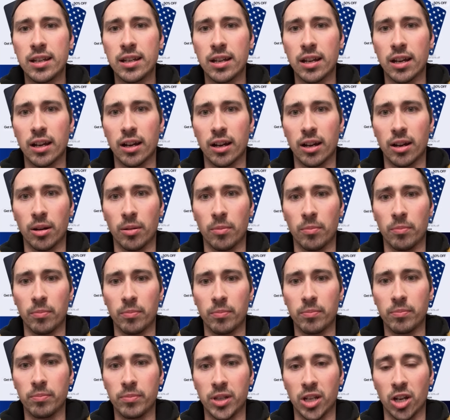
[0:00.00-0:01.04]

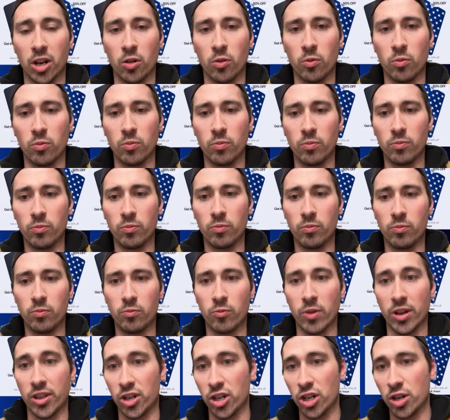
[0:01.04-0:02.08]

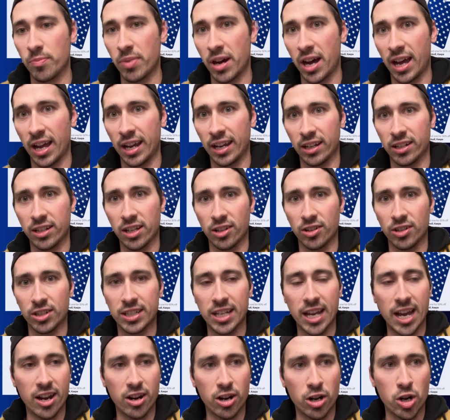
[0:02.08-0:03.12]
whether you're buying another
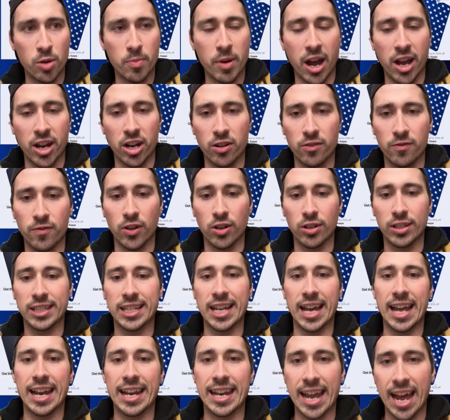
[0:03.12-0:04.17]
set or you're buying your first
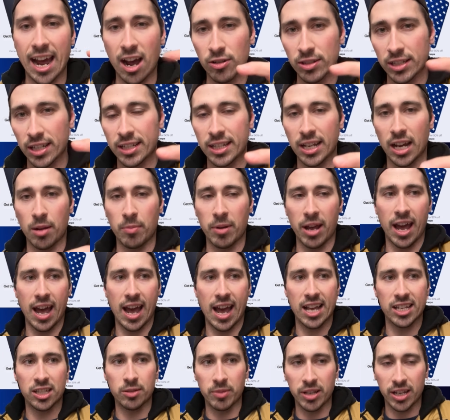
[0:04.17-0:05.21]
set, now's the time to
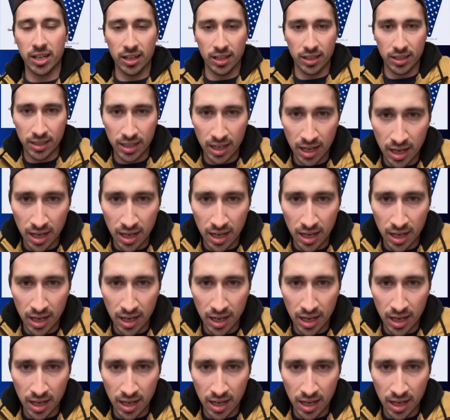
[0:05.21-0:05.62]
ask, because